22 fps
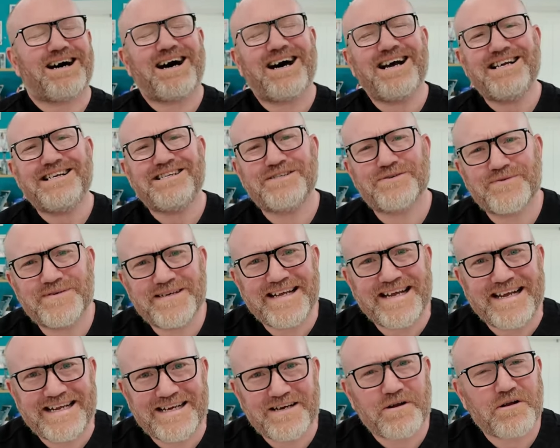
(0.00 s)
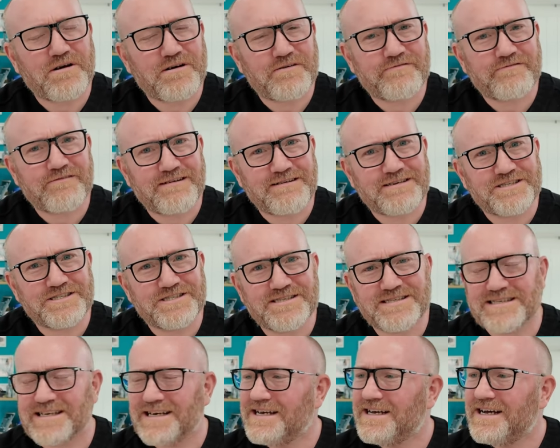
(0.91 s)
I don't eat a lot of
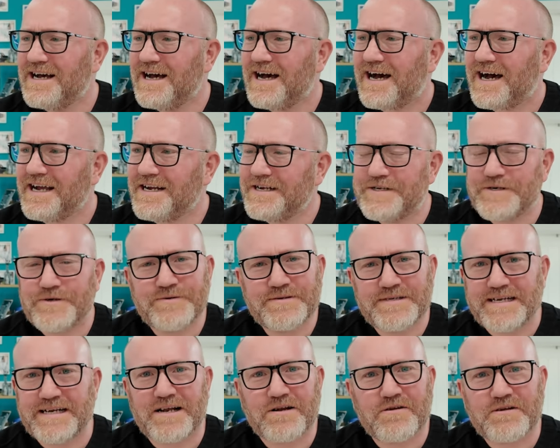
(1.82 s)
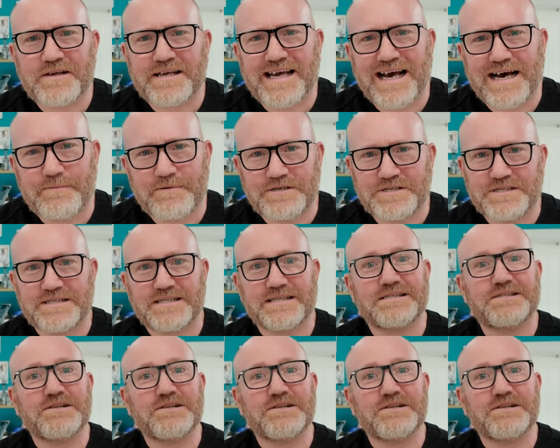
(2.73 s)
radishes. I don't eat a lot of cabbages.